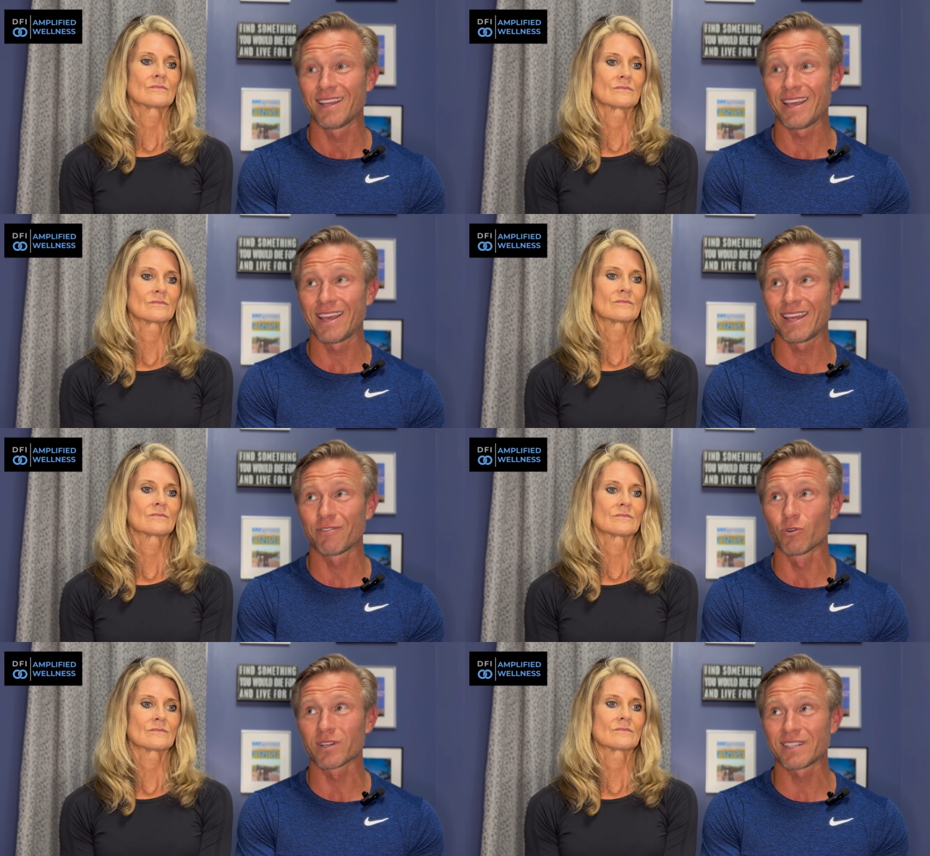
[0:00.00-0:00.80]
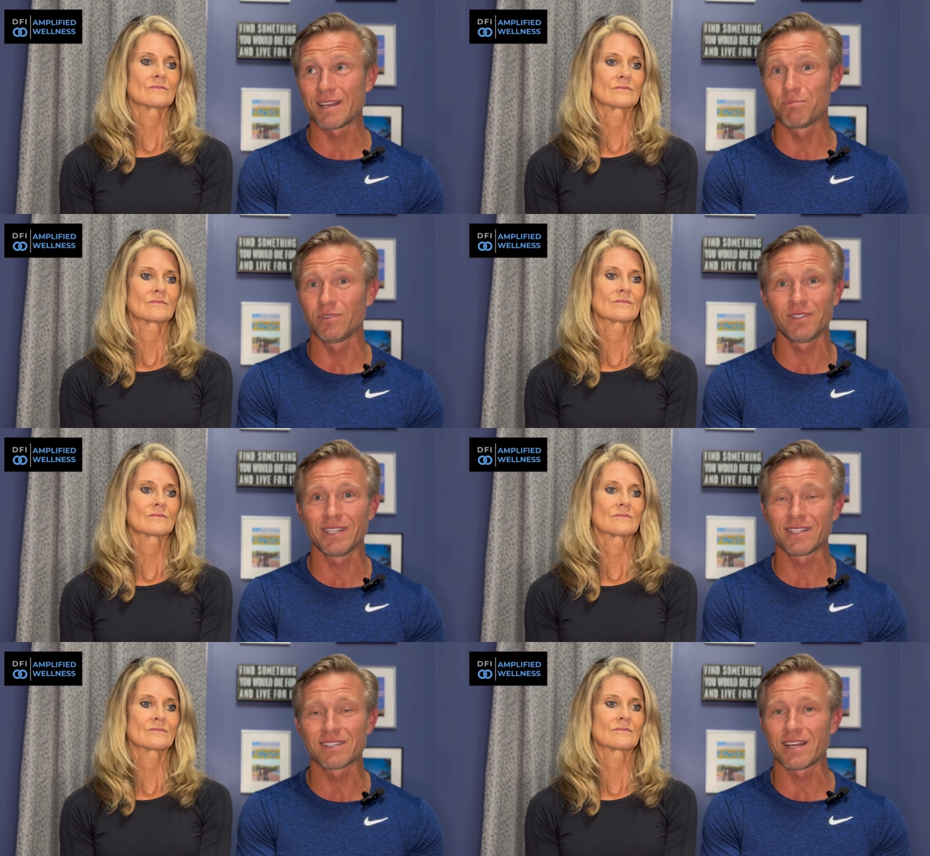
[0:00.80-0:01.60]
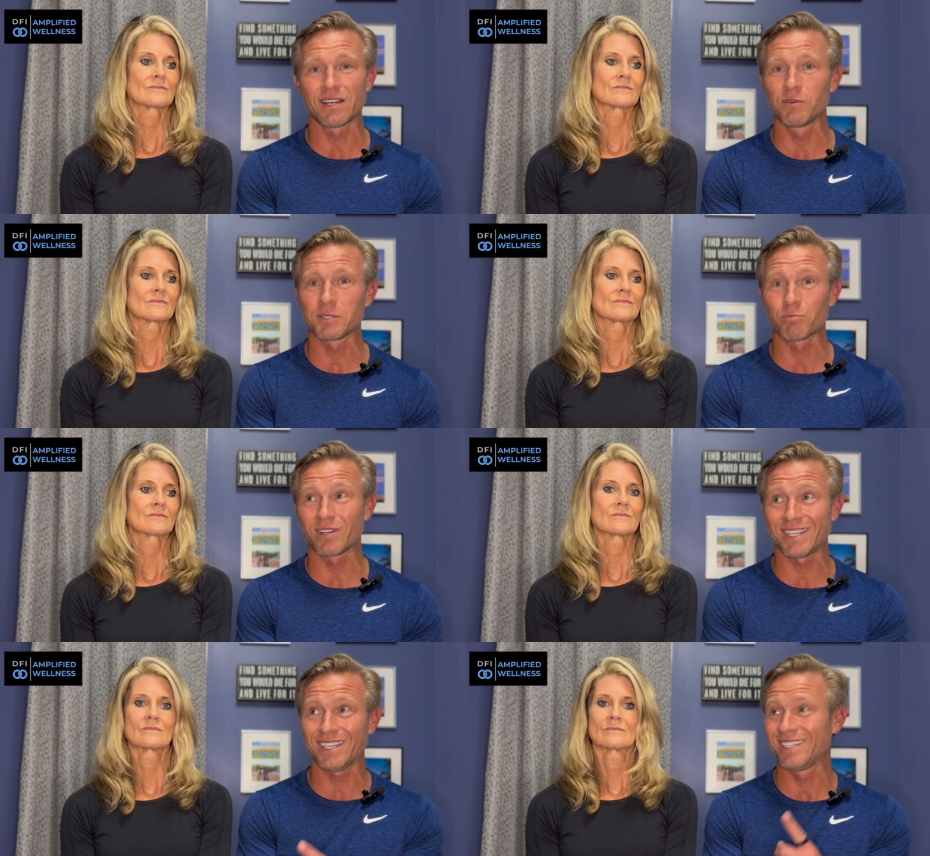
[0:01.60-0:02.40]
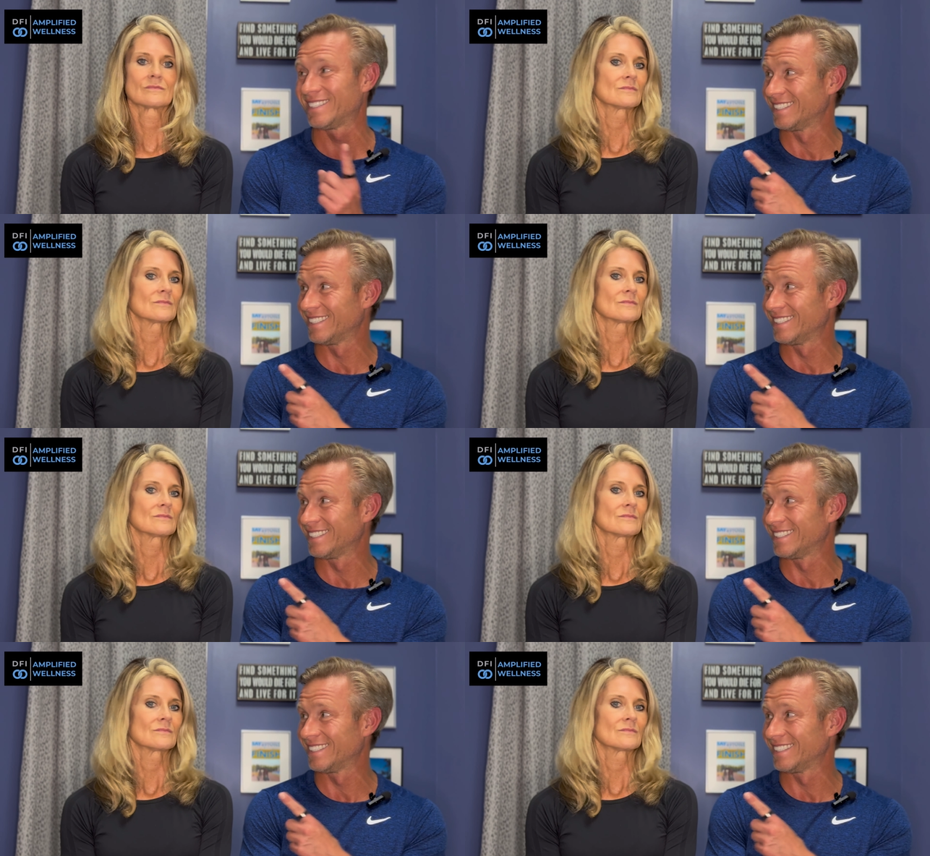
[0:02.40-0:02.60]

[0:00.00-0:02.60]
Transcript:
Speaker 1: And for example, it's not always pretty,